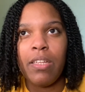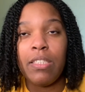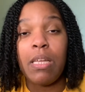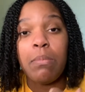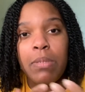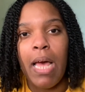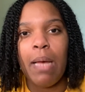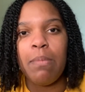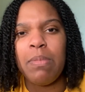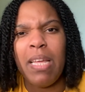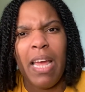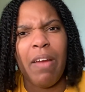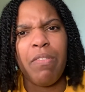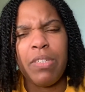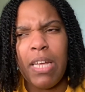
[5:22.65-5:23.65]
sometimes,
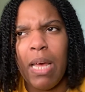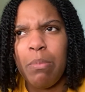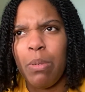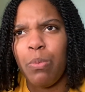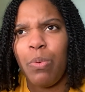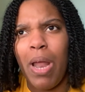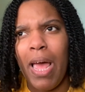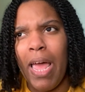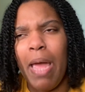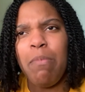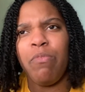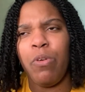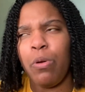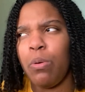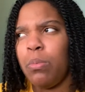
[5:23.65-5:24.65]
not every time, but when I
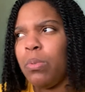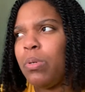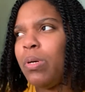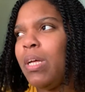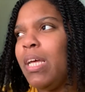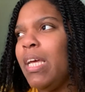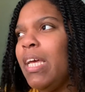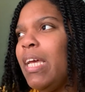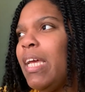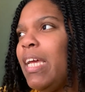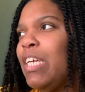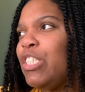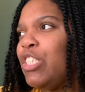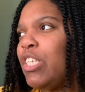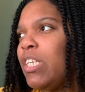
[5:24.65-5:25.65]
am vulnerable,
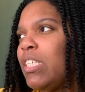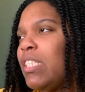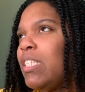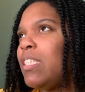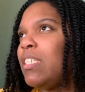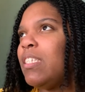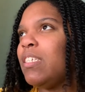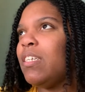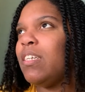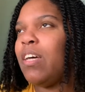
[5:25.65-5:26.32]
it's just